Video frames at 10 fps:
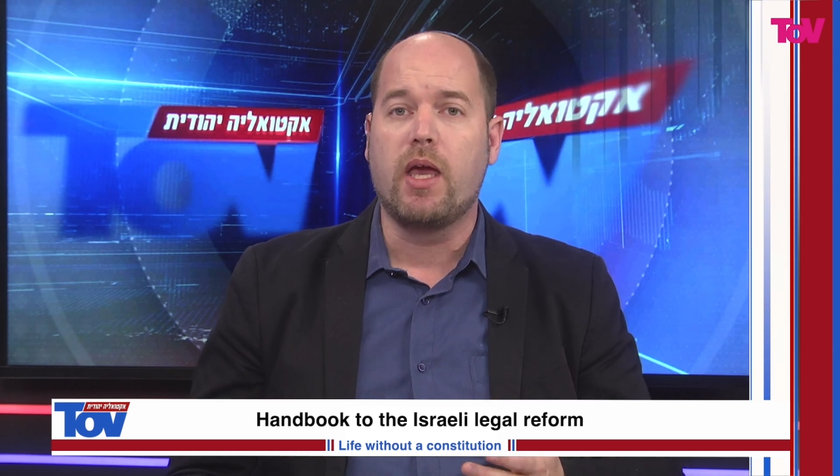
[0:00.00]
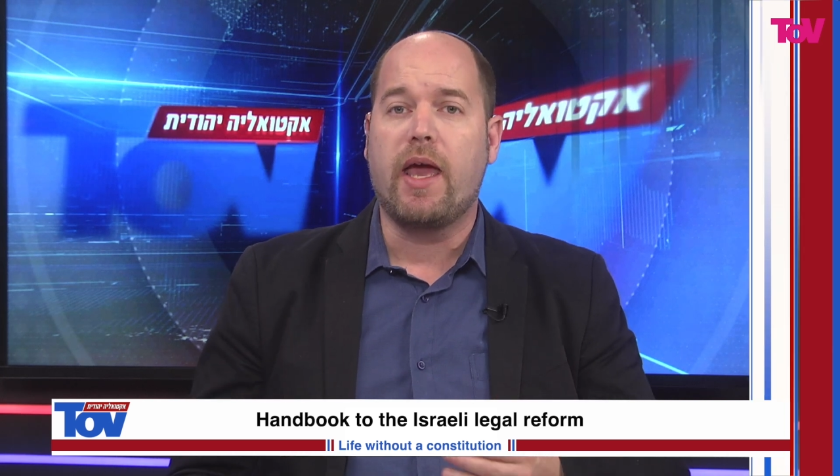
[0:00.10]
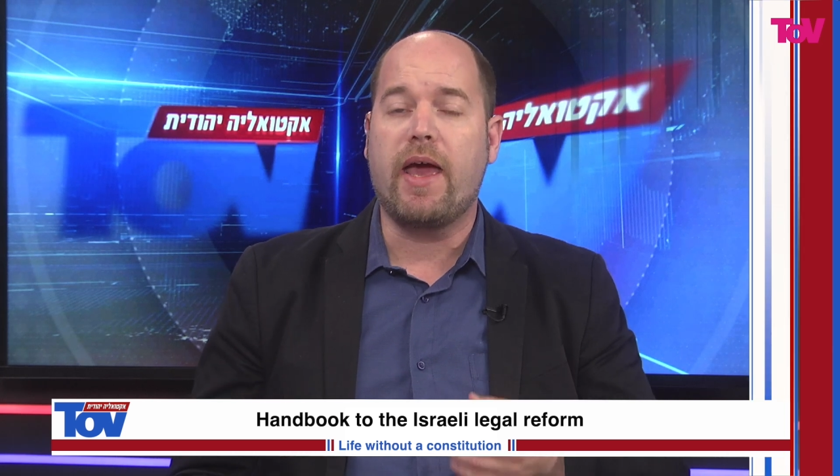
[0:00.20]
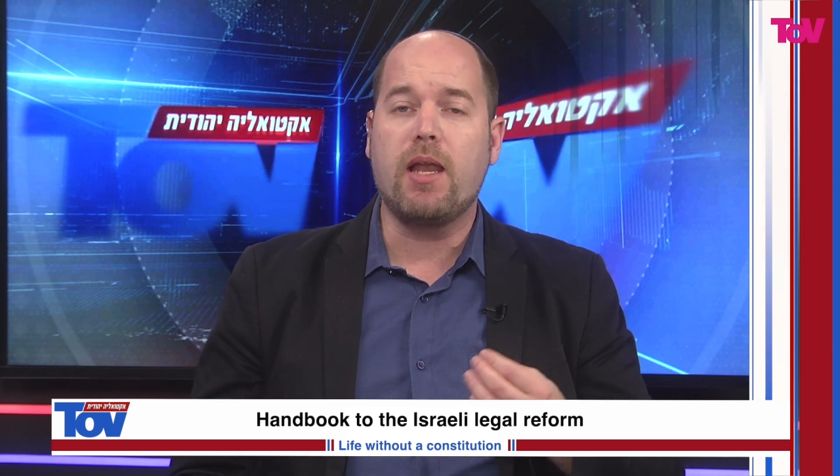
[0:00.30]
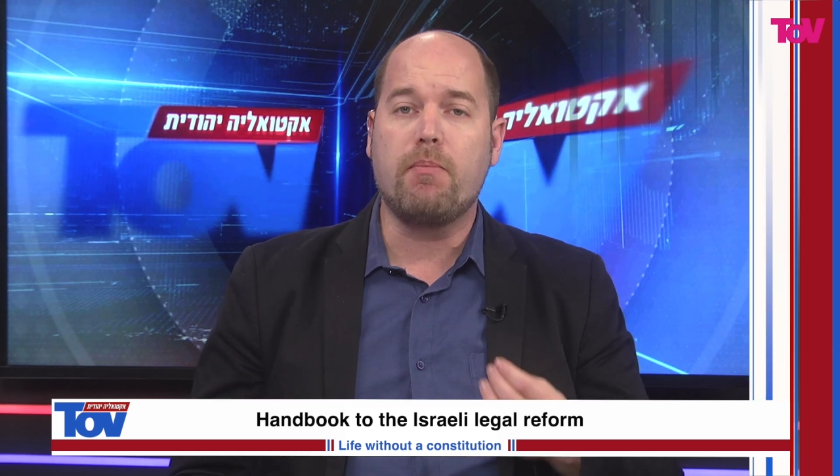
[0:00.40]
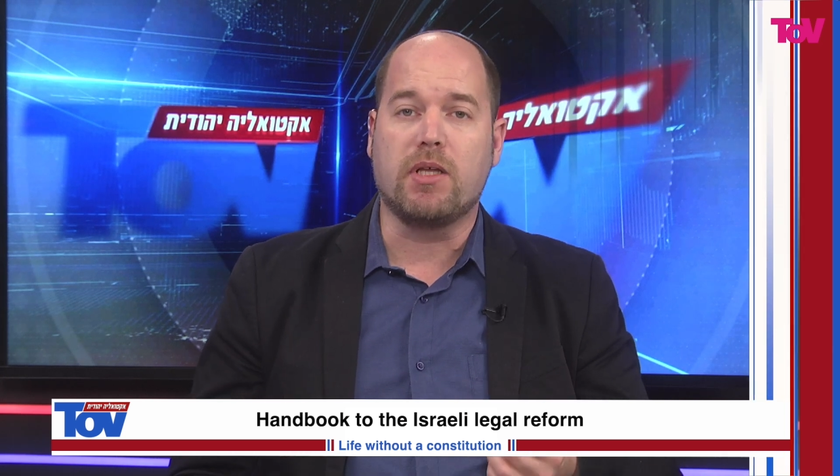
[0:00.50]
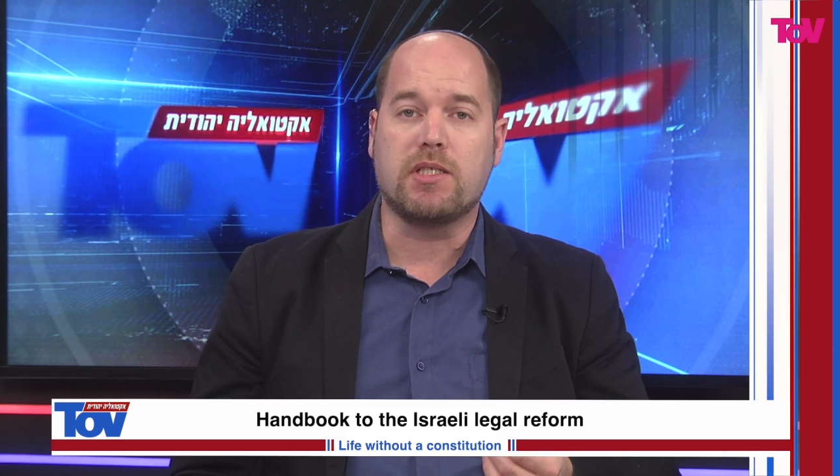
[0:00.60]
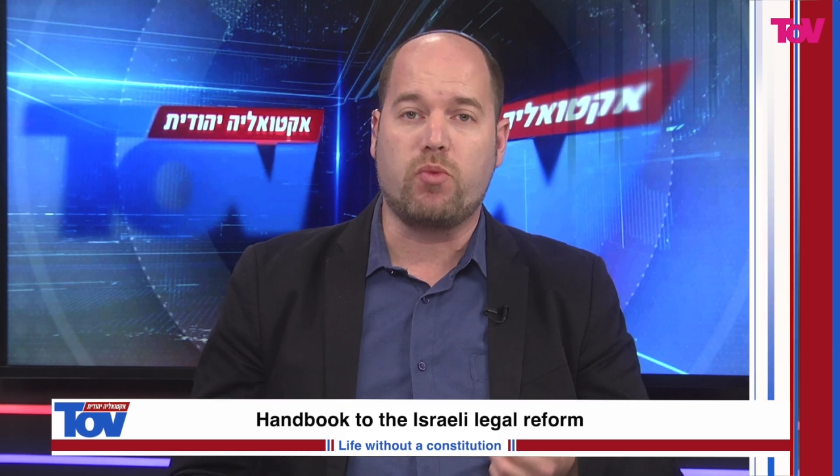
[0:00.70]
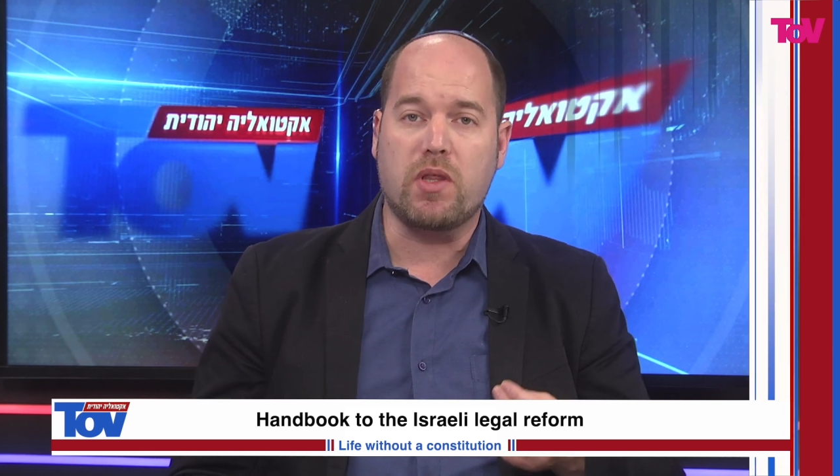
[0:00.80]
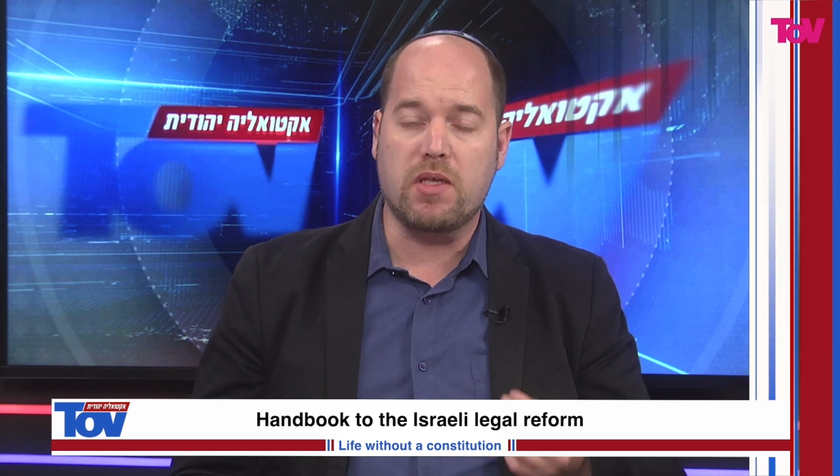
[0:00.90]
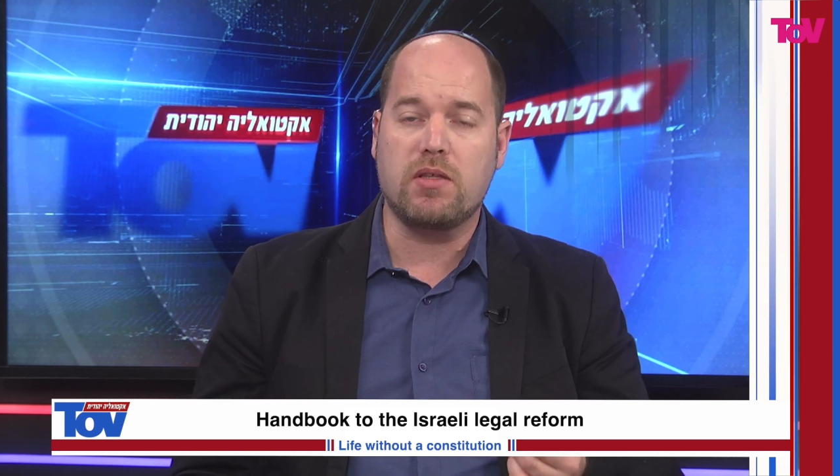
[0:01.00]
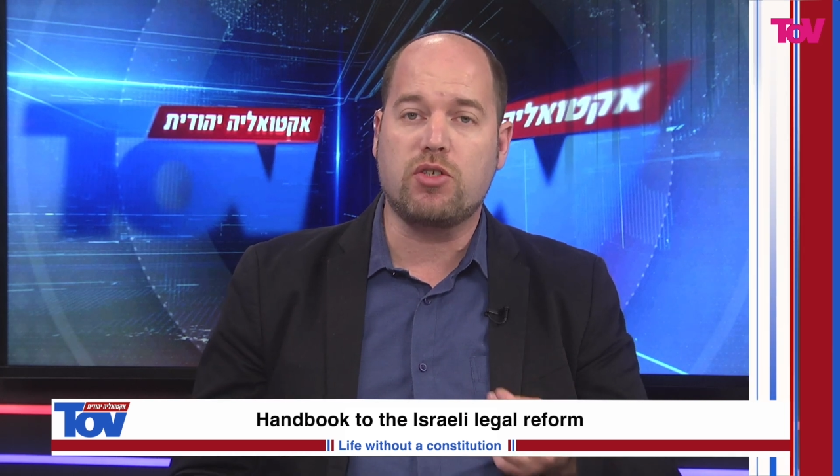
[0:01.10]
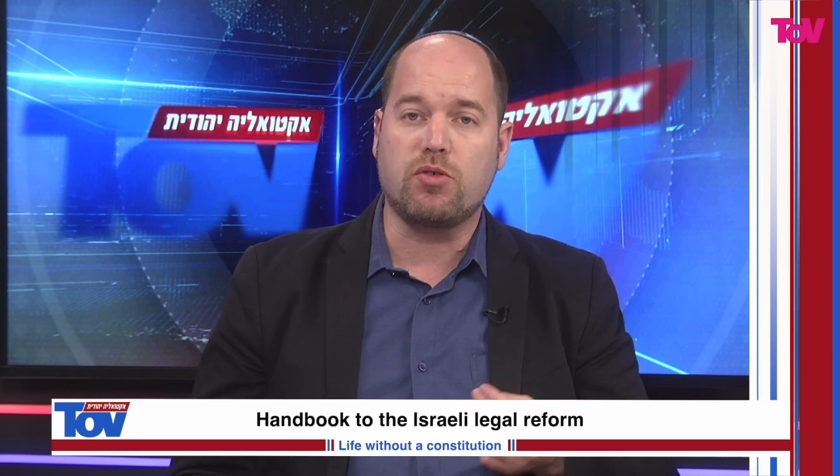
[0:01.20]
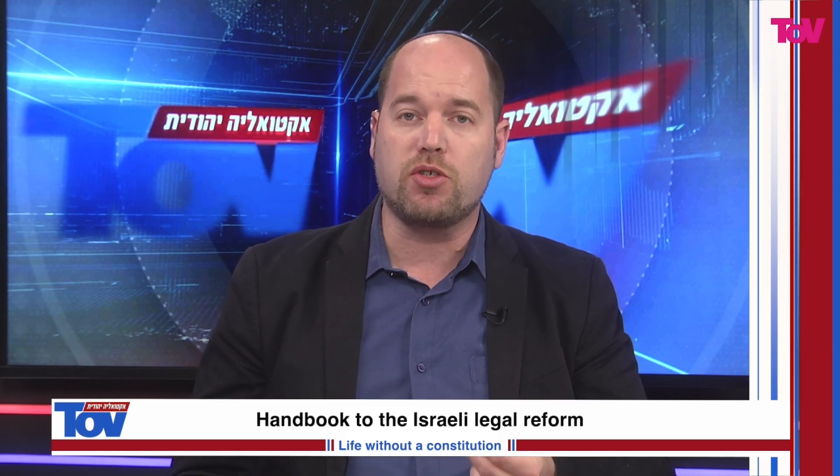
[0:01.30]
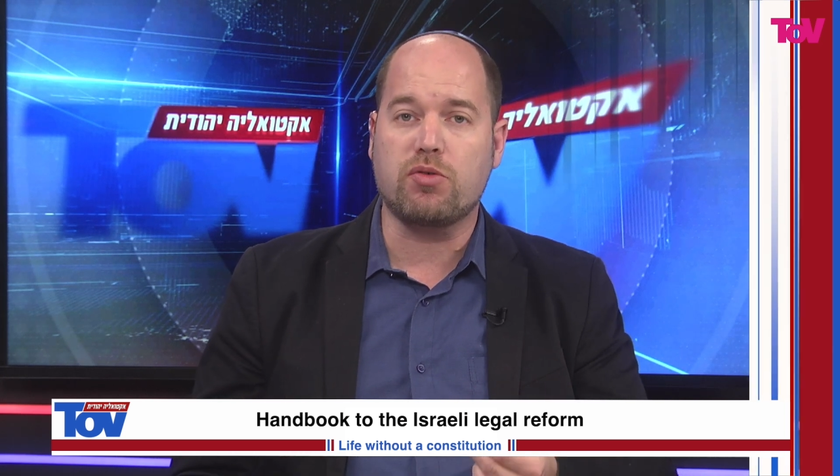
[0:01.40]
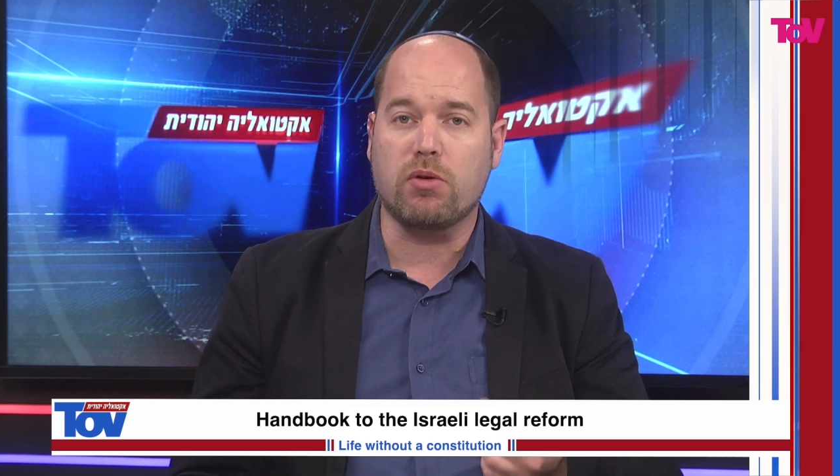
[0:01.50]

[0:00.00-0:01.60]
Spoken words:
elements within the judicial